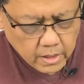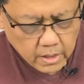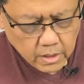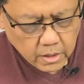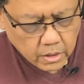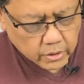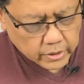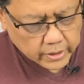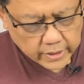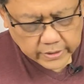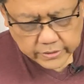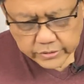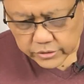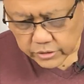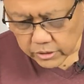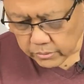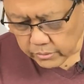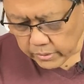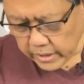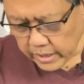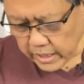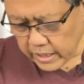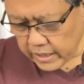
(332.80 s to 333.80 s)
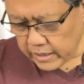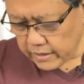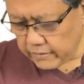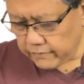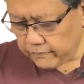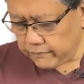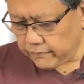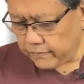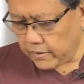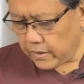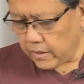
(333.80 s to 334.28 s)
Okay, so we
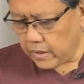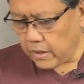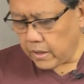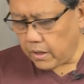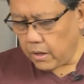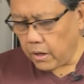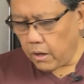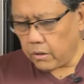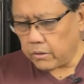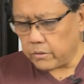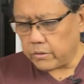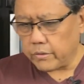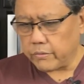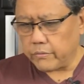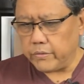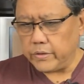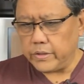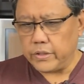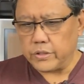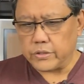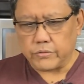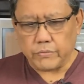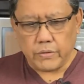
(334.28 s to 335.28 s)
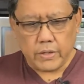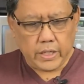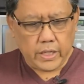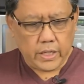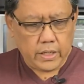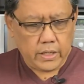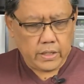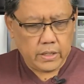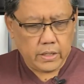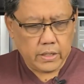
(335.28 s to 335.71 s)
have all our ingredients ready.